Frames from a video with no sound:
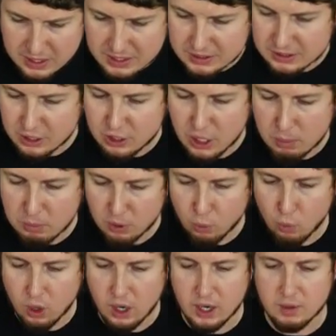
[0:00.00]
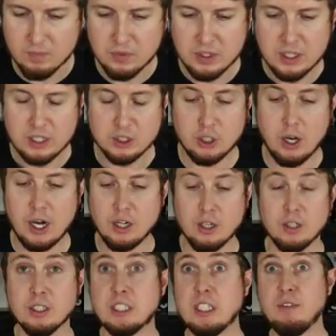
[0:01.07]
is number one. Sorry, I
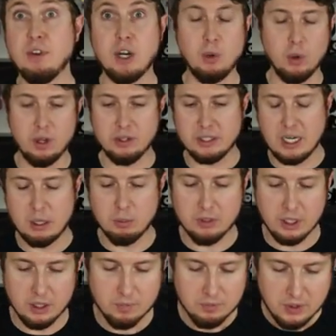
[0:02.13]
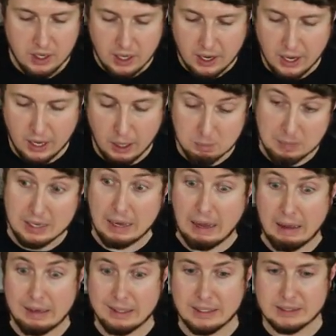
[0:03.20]
couldn't see very well on the camera there. My
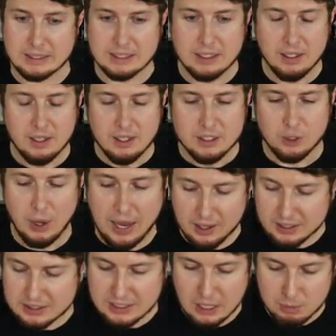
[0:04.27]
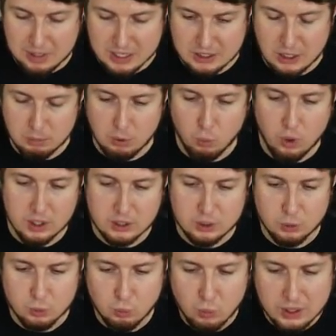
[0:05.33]
eyes. So Alakazam is number one.
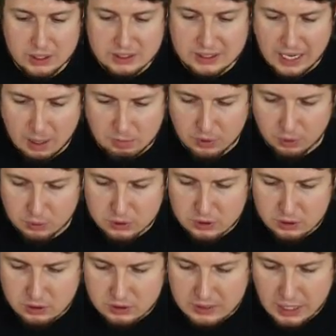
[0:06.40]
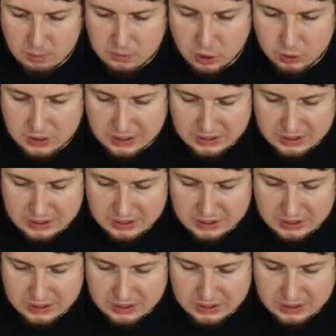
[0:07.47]
So what is Zapdos? Zapdos